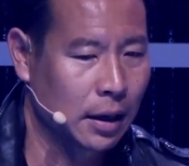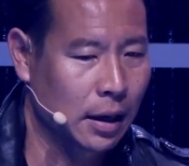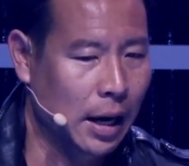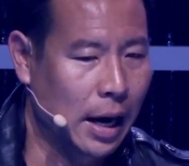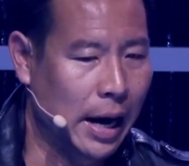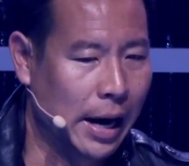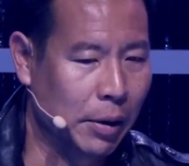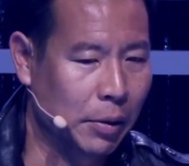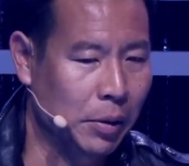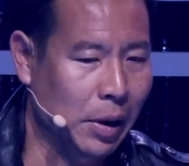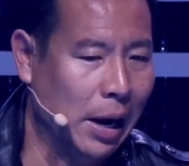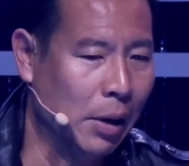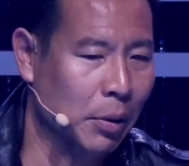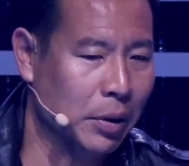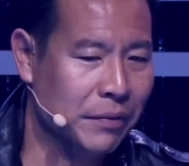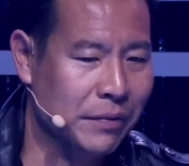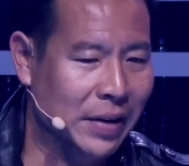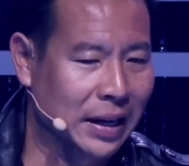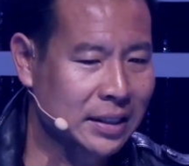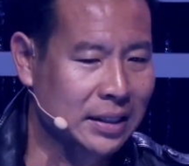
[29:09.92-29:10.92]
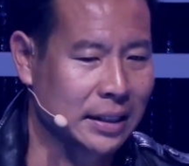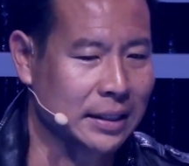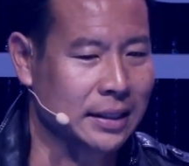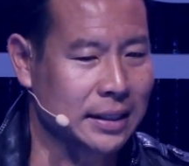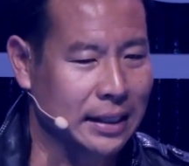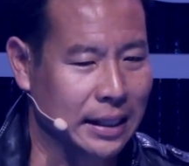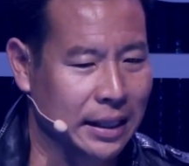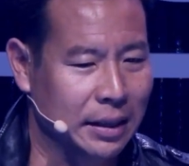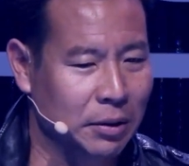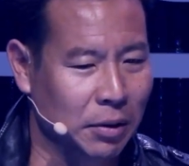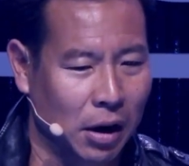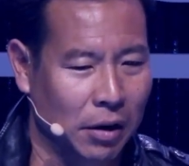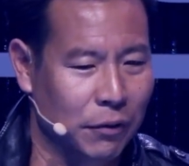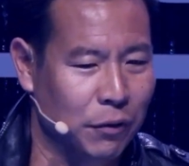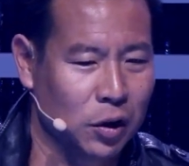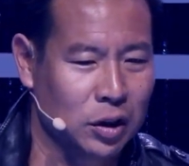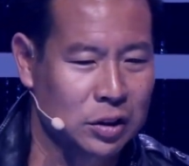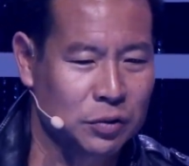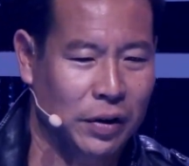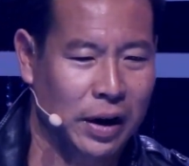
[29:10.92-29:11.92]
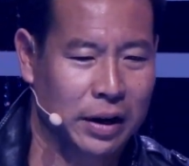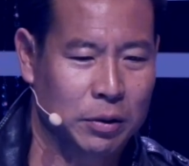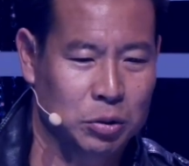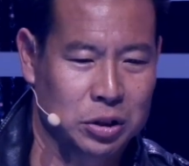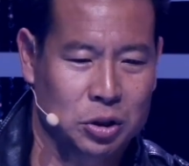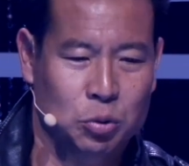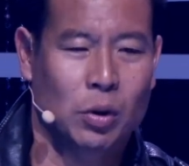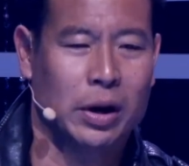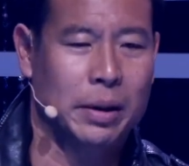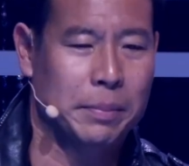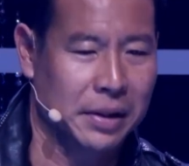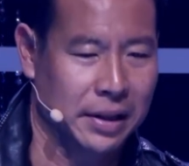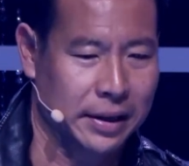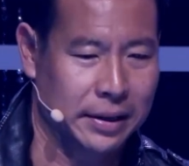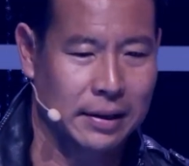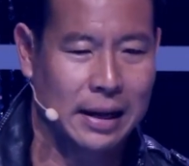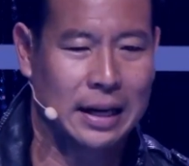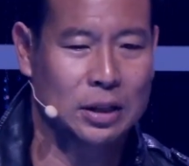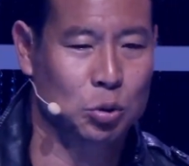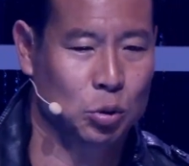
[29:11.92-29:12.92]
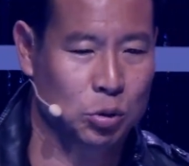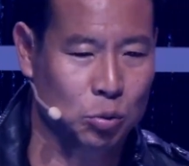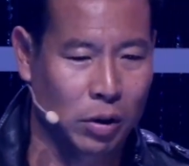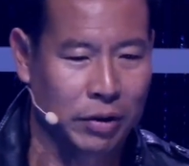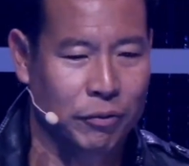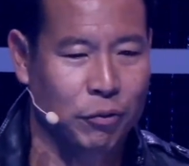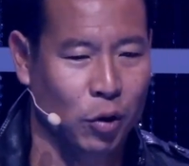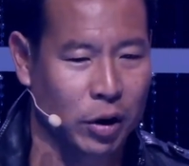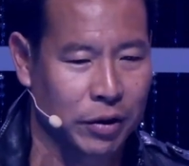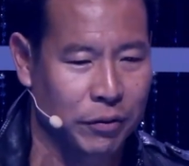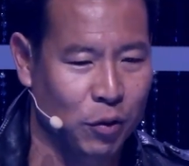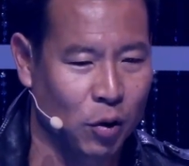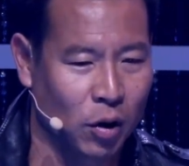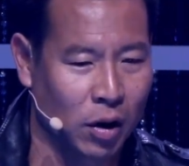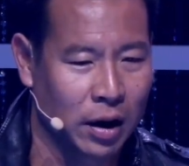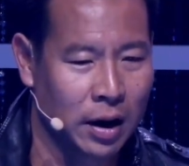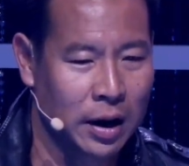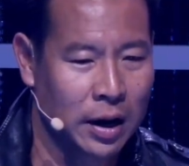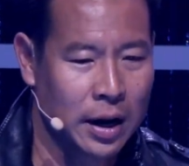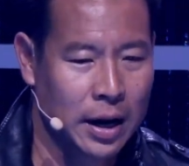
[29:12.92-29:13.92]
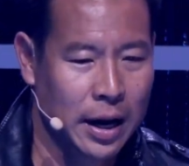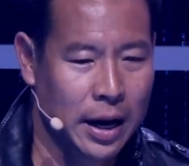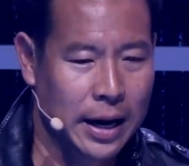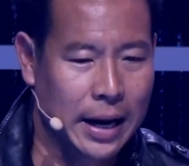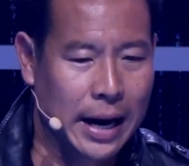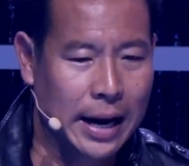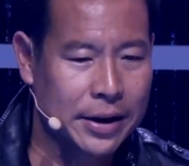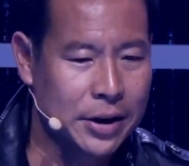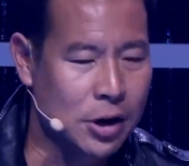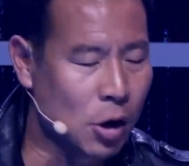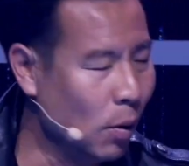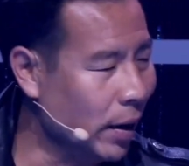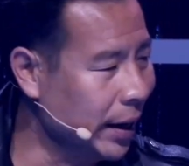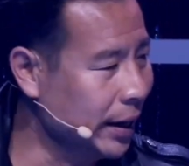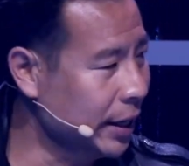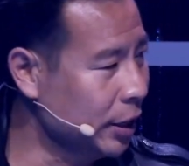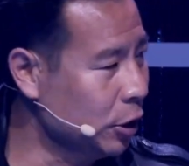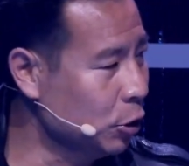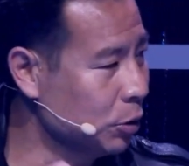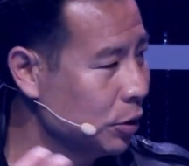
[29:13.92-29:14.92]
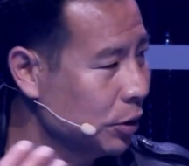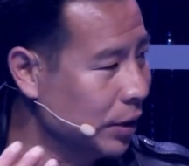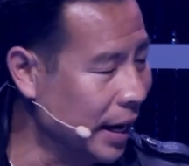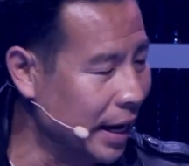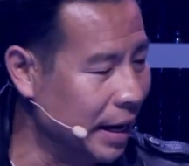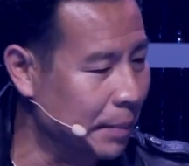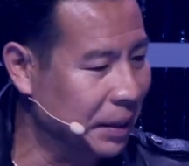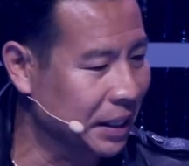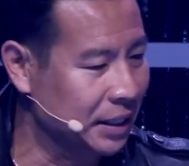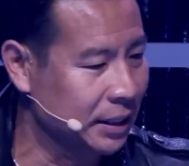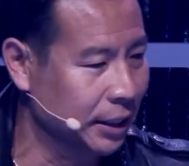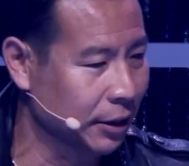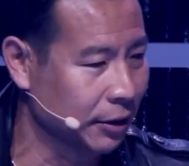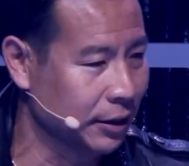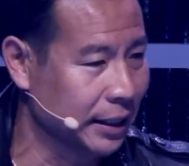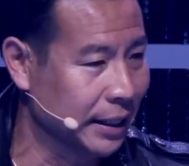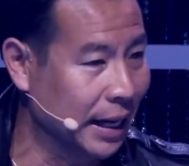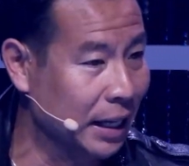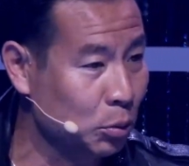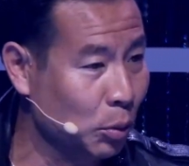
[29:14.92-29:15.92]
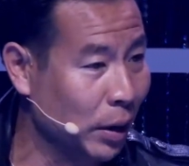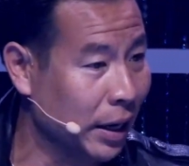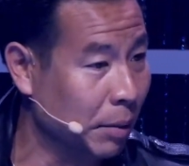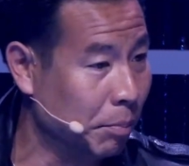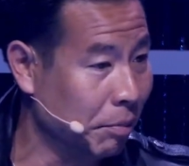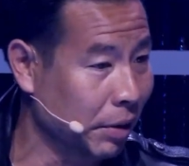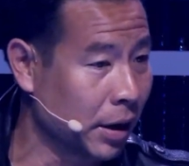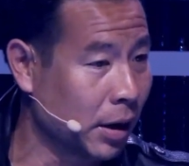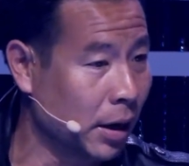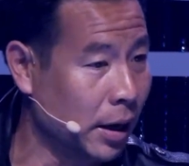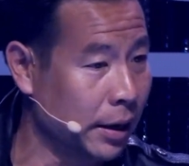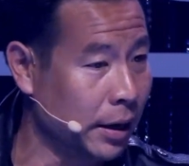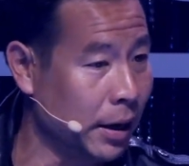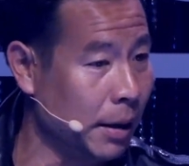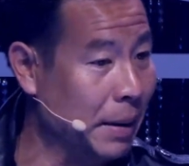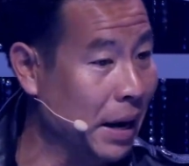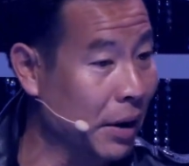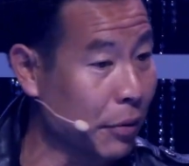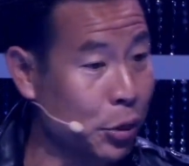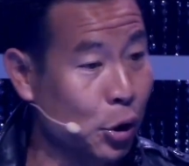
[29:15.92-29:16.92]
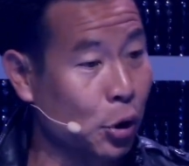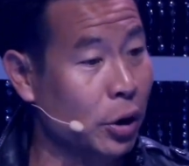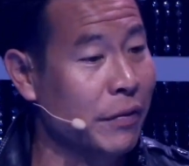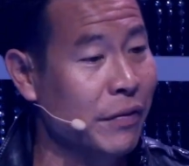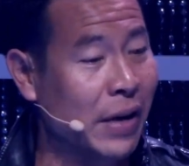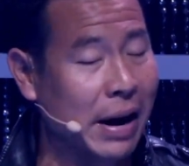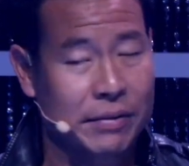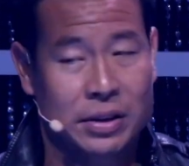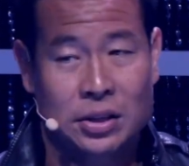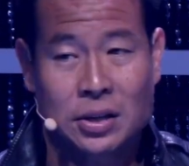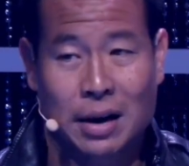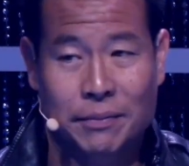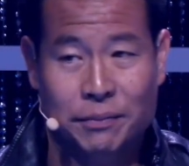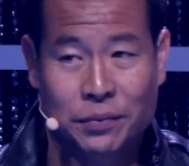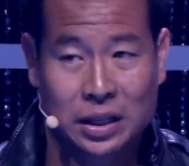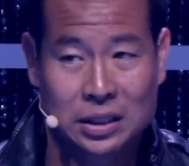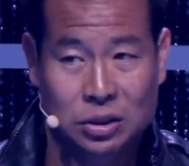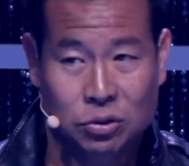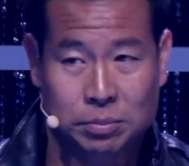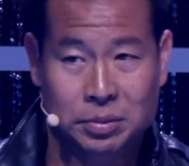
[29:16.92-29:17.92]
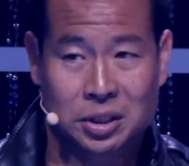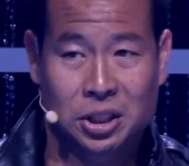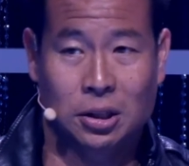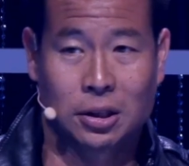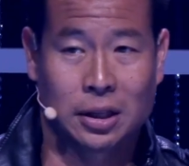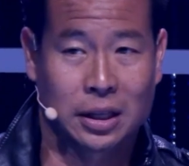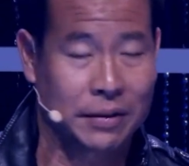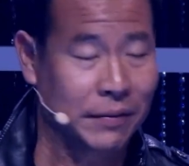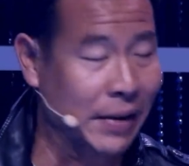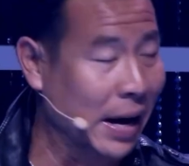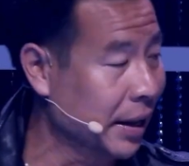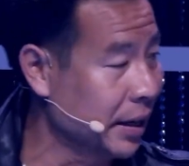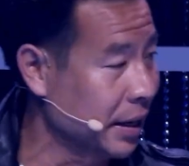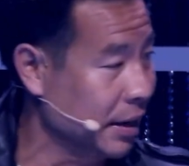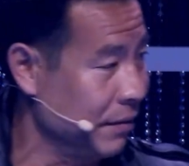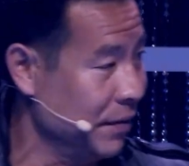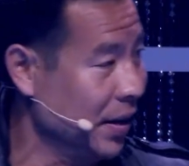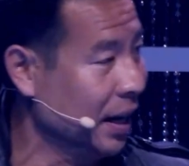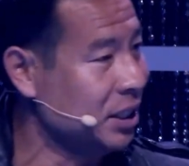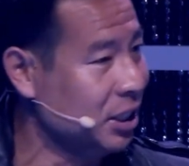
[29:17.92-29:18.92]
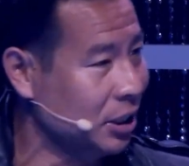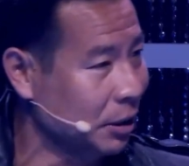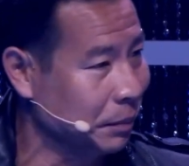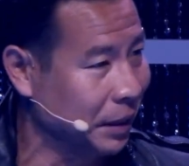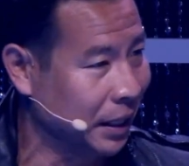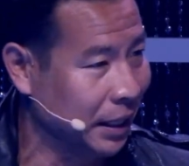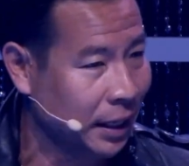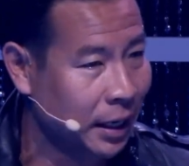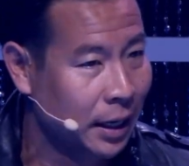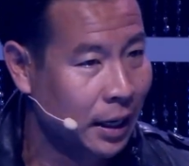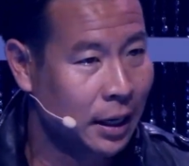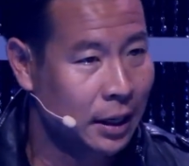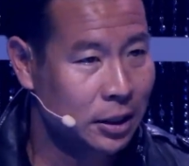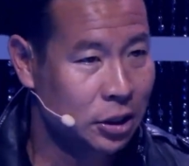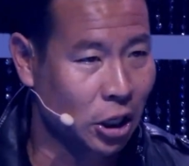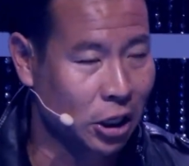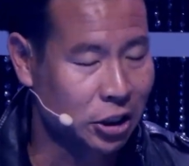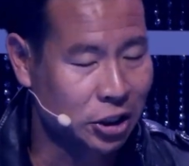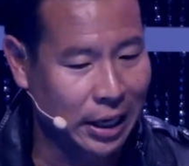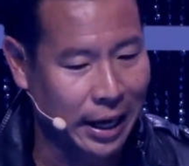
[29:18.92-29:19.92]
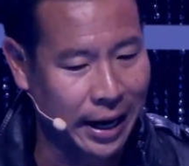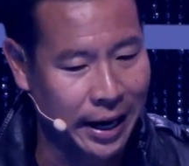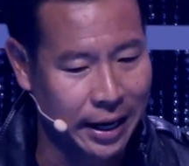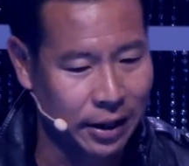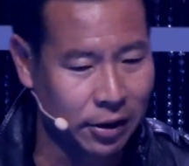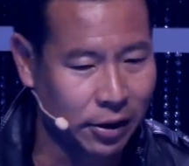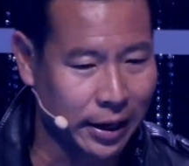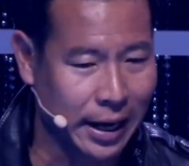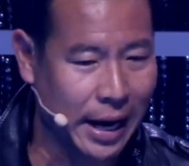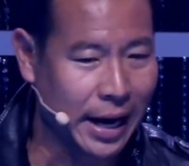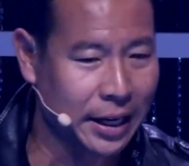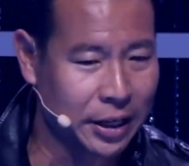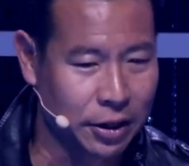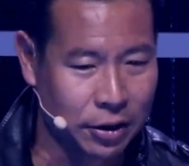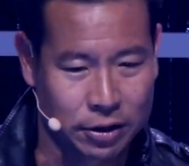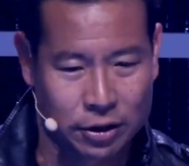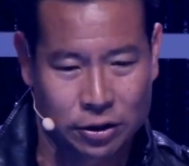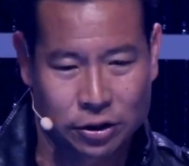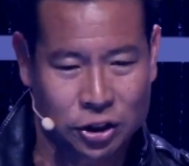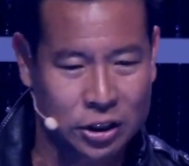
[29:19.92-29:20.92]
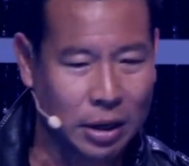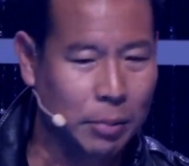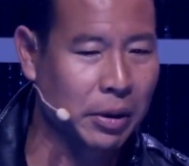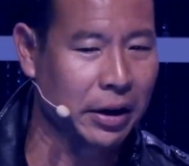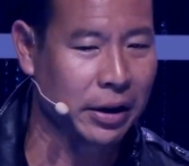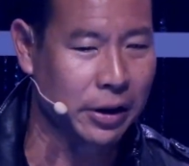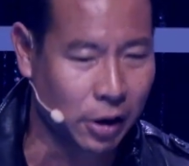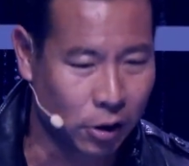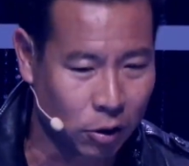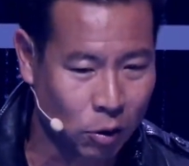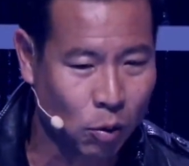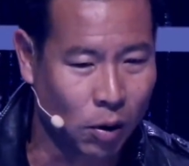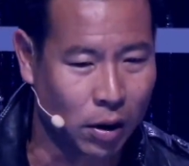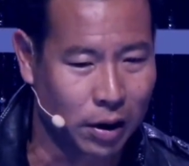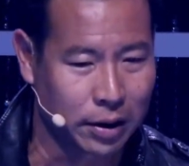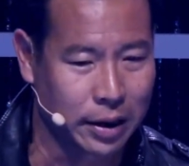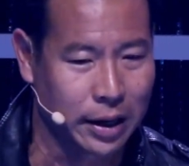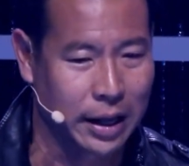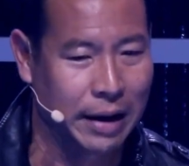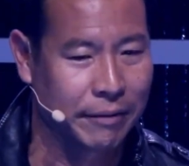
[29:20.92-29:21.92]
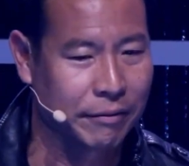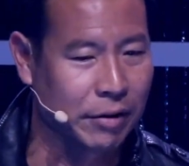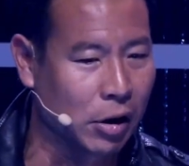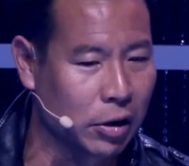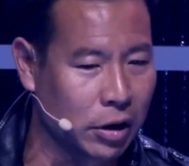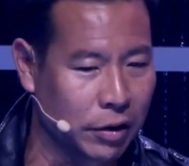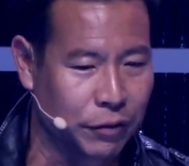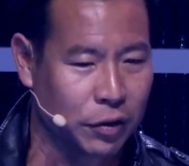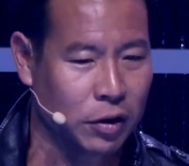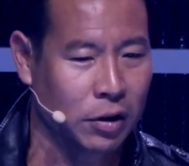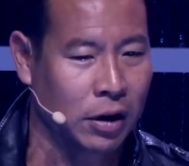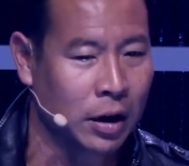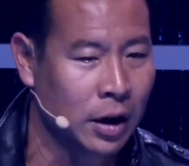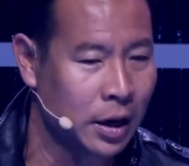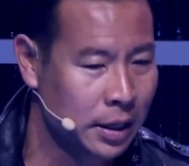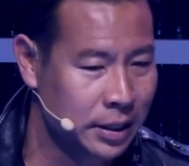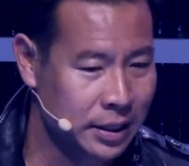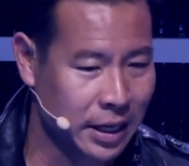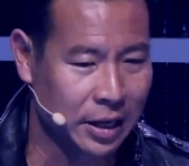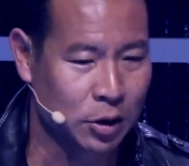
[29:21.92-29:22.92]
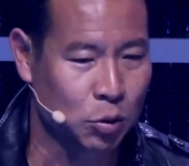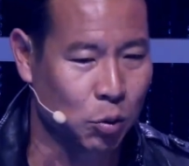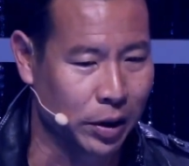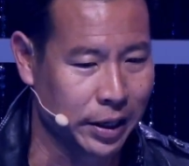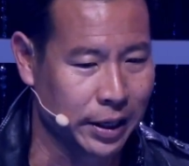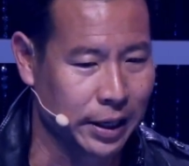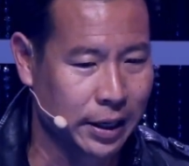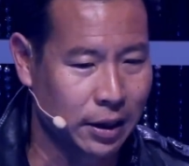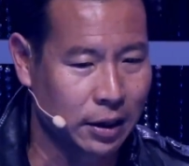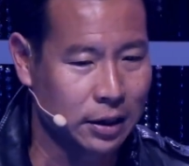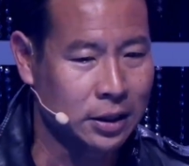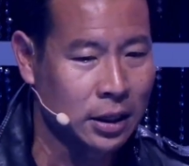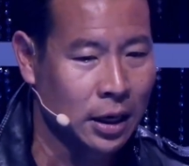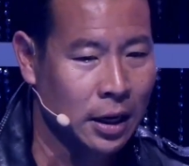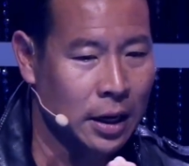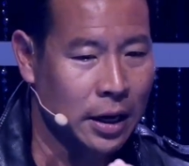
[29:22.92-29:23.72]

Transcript: I would invest at seed. Our first fund was 20 million, the last one was 144, and I had no idea who'd do the A, B, C, or D. That's why I had to bring on about 35 of the top funds from Silicon Valley to invest in me, such that, hey, look, Eddy, you're somewhat a known quantity. I've known you for 10, 20 years.